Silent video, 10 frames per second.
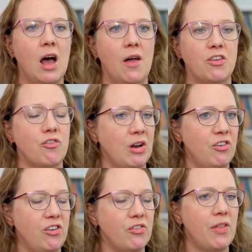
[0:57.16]
and the
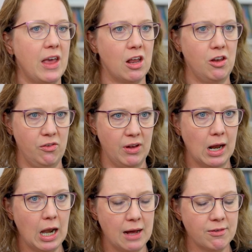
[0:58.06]
strategies that they can use
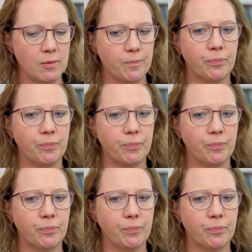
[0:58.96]
in class.